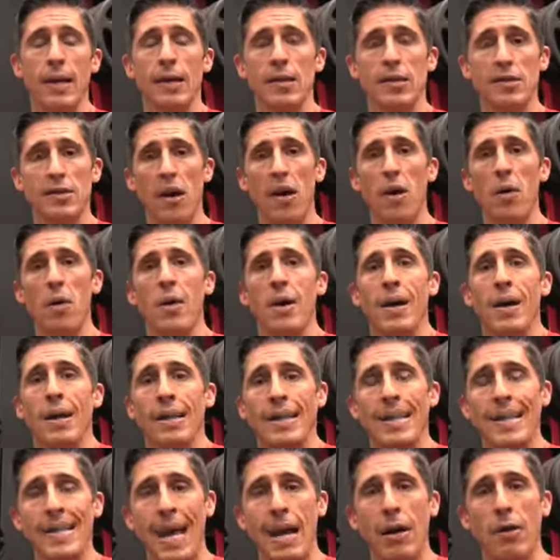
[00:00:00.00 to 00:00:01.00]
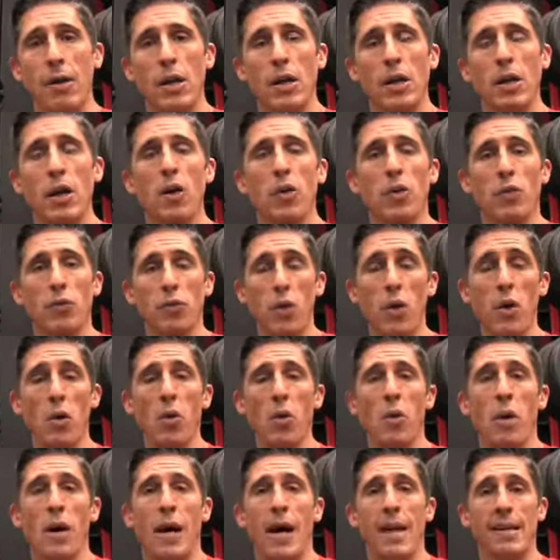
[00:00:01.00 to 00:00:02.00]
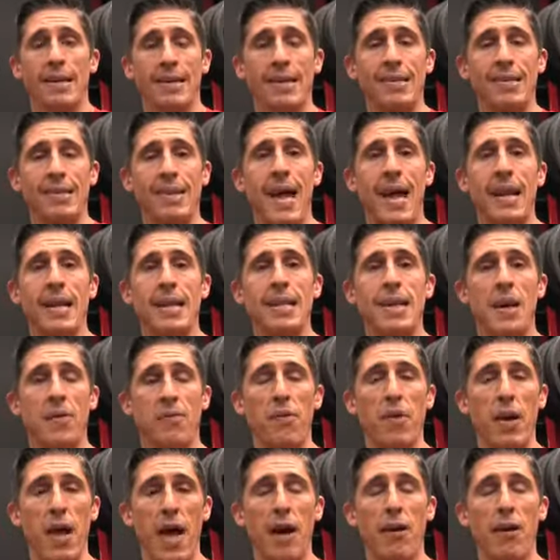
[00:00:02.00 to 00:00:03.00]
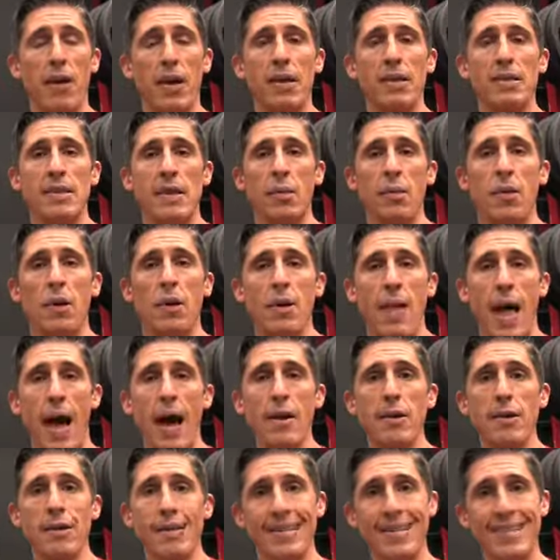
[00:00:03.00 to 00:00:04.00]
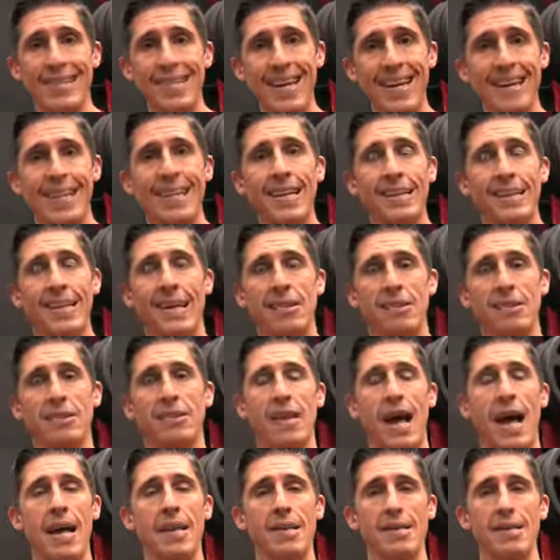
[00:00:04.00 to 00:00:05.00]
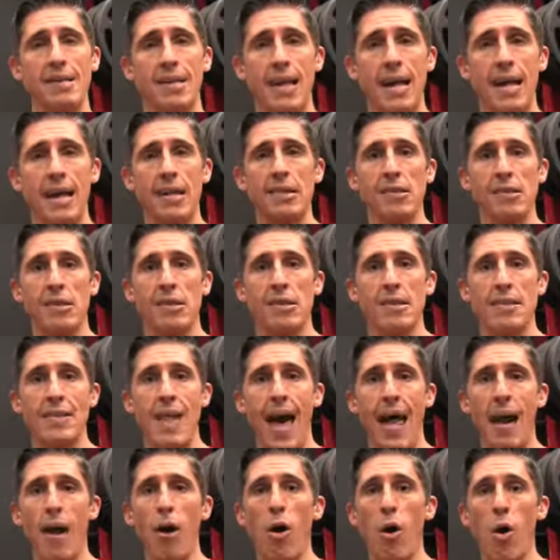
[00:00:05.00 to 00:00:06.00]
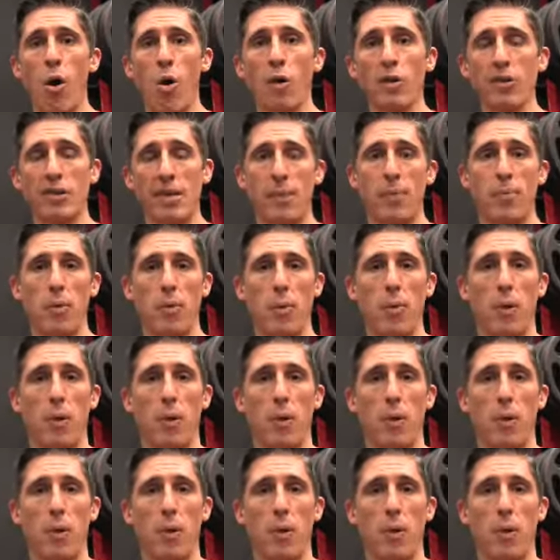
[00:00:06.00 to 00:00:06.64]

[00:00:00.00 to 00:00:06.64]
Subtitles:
So today we're going to go through, as I said, different areas that will allow you to sneak these exercises in so it's not a whole separate